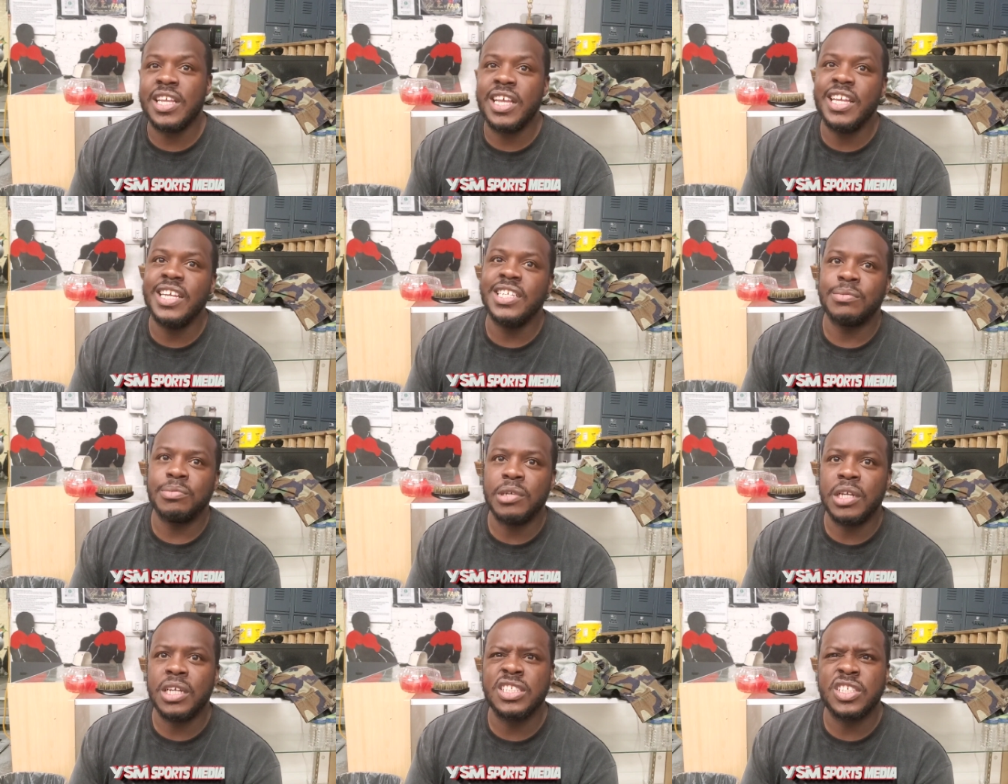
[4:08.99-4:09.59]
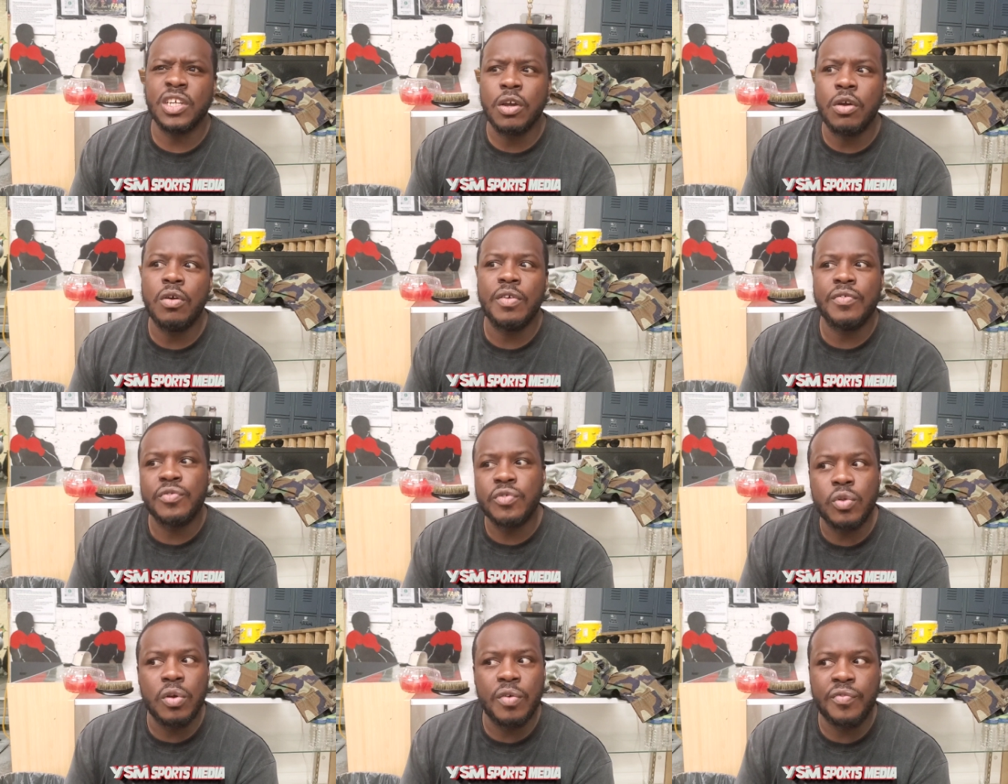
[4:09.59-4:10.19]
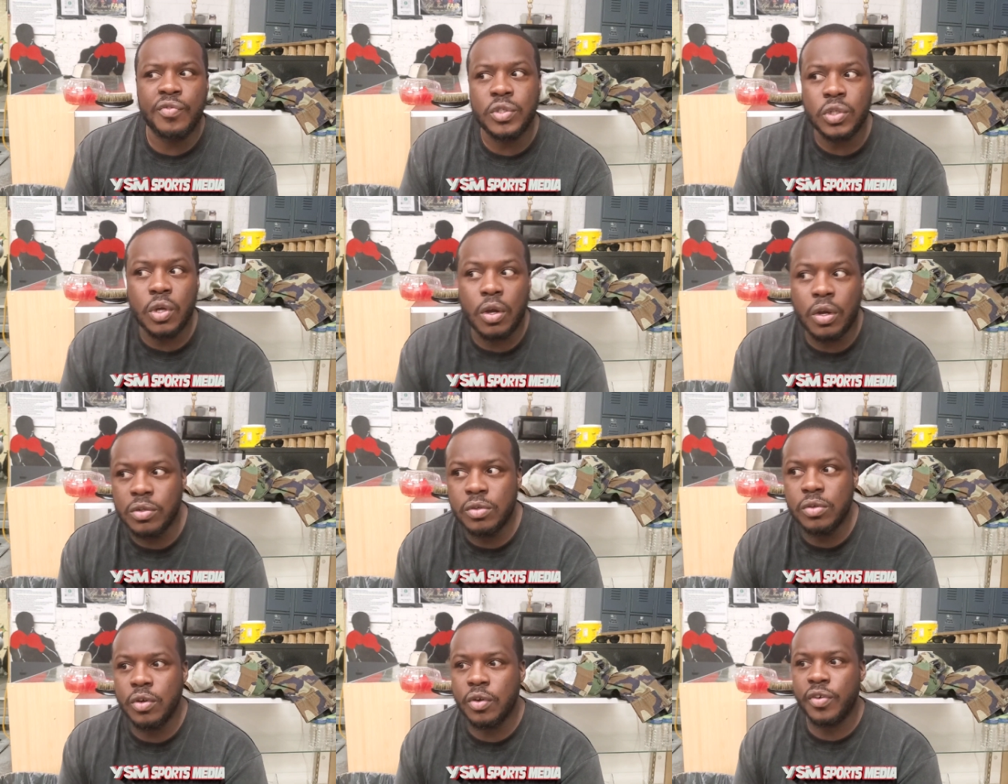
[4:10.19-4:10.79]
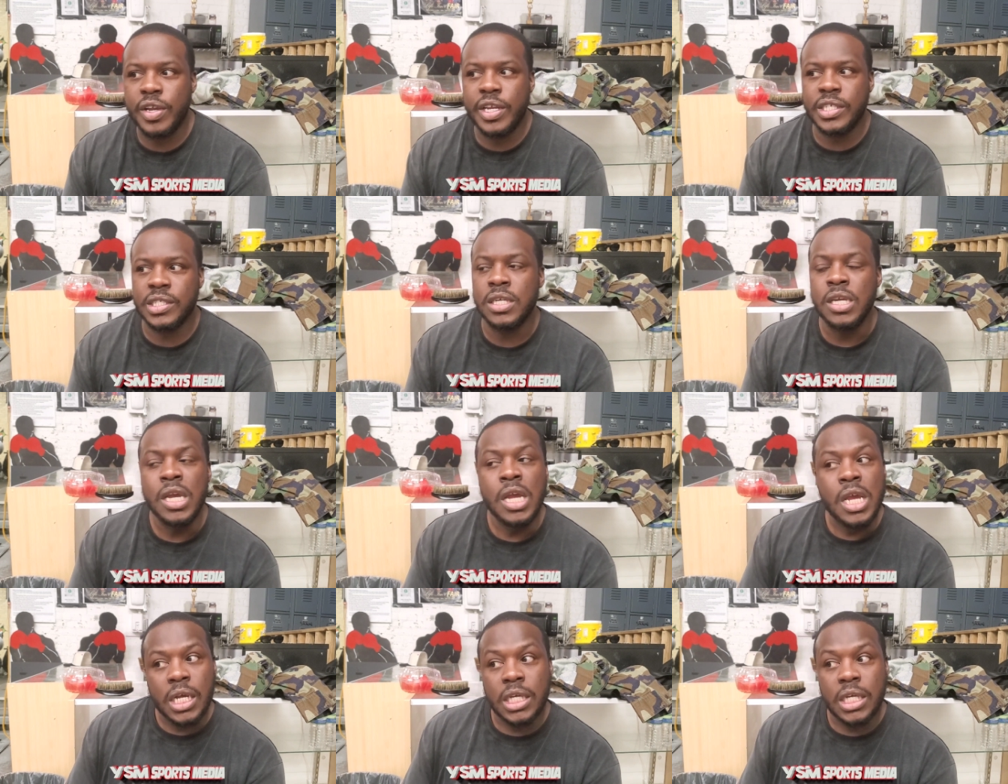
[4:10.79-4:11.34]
things because, yo, you know, if you talk a little crazy,